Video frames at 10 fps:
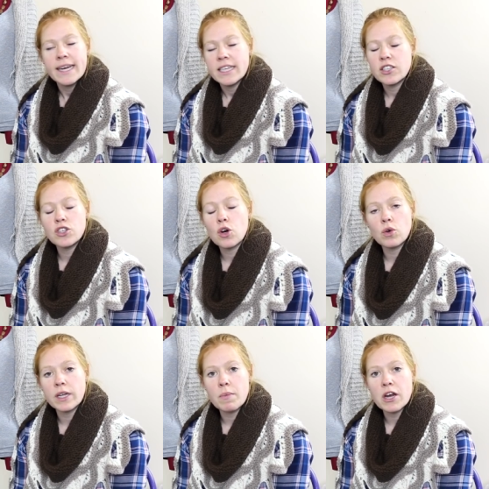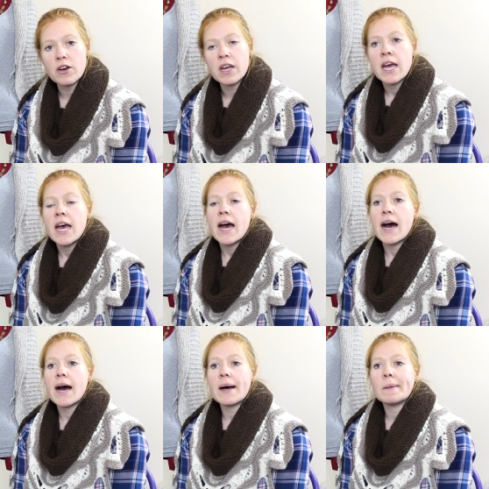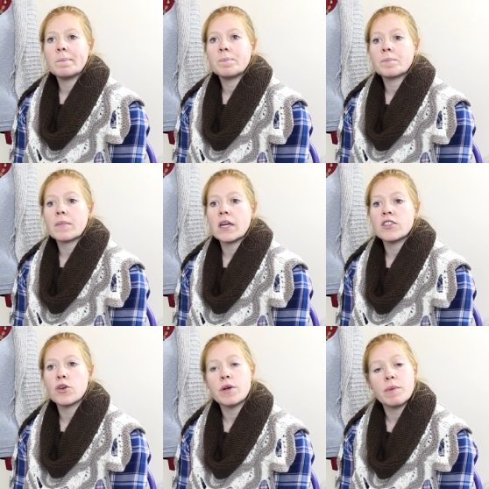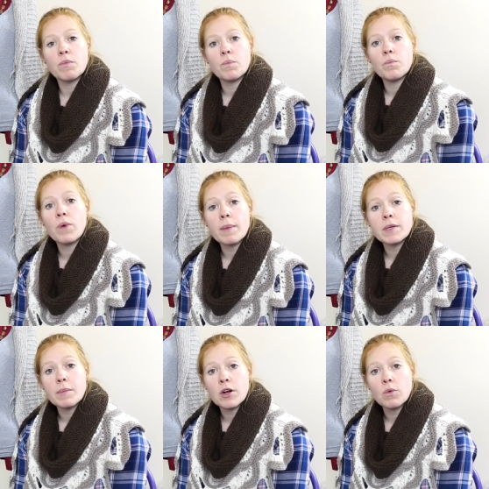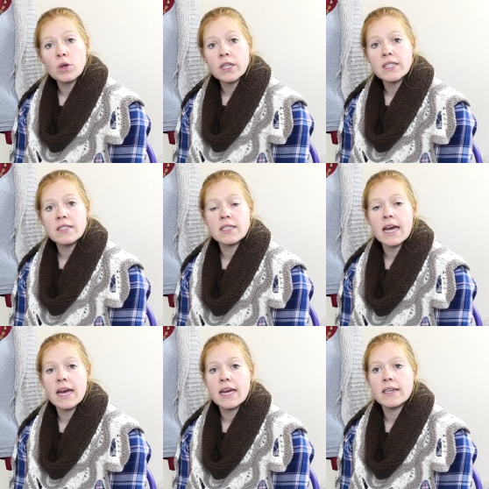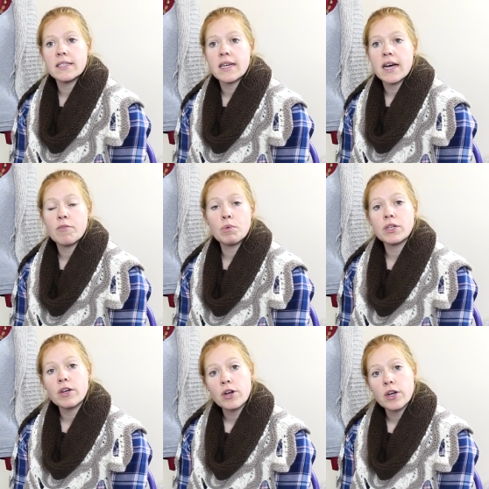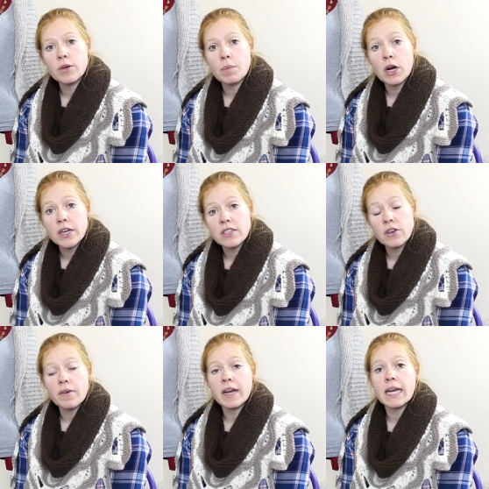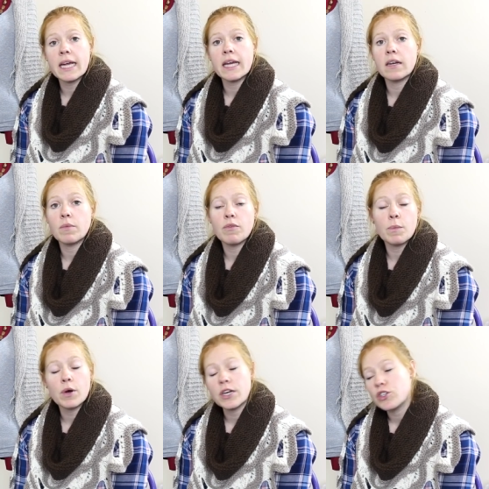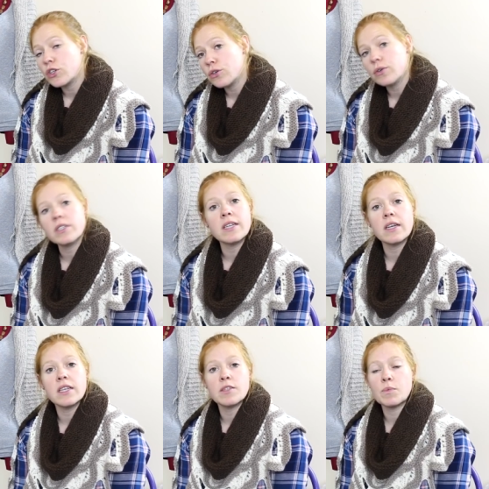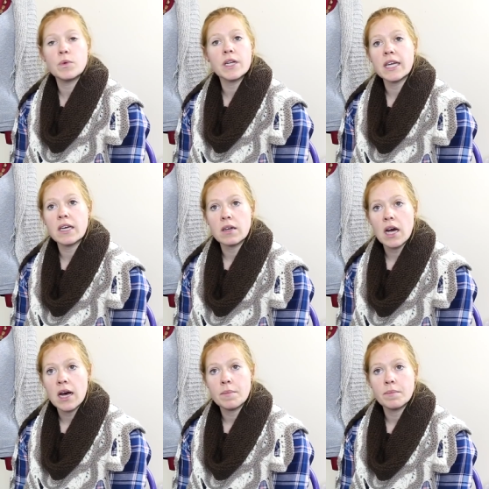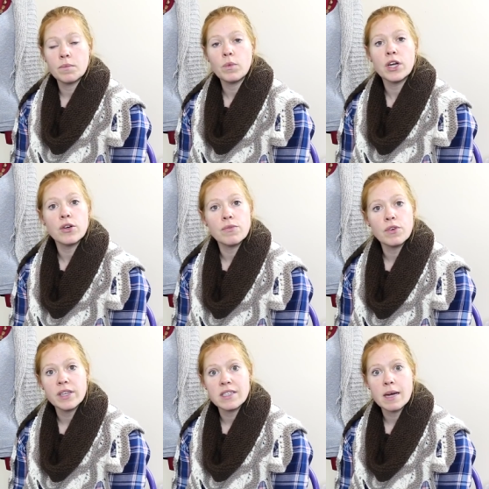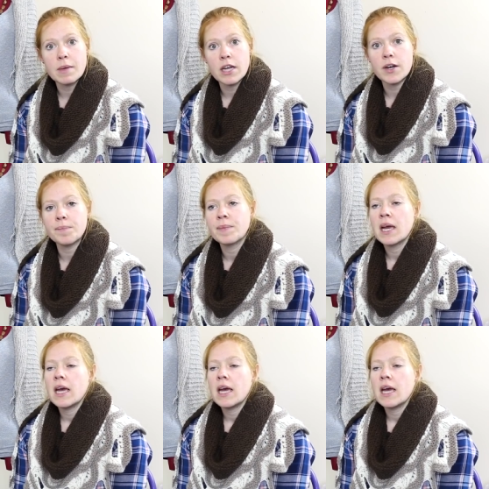It's totally weird. Um, so we've been wrapped up in our woolens and uh, I've pulled out our parkas already and we've been wearing toques and it's really um, weird for this time of year.